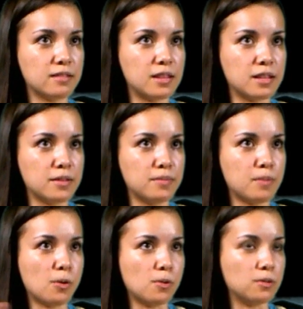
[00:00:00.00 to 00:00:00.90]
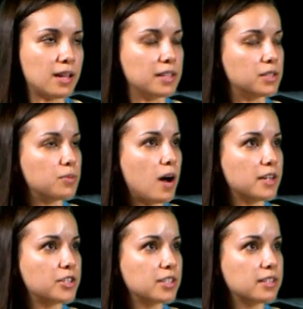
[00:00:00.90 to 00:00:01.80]
the whole Night's
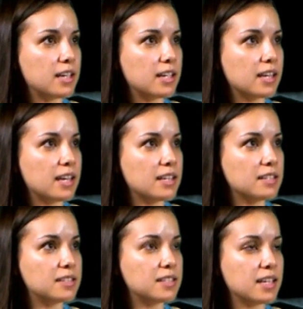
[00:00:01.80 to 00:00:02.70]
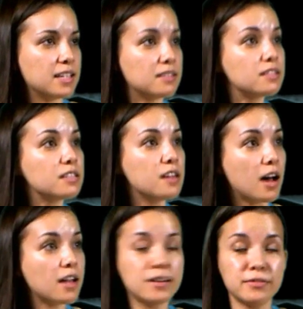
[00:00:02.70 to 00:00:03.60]
Watch thing is. It's
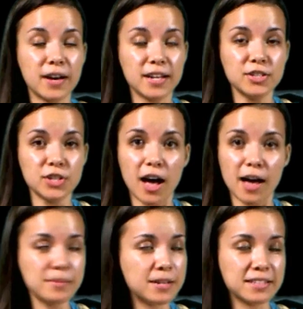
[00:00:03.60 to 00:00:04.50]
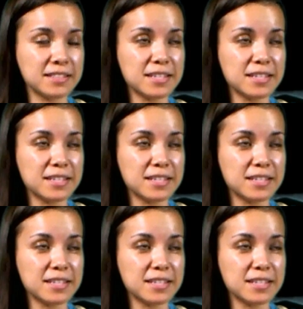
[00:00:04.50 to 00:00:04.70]
not a fun job. It doesn't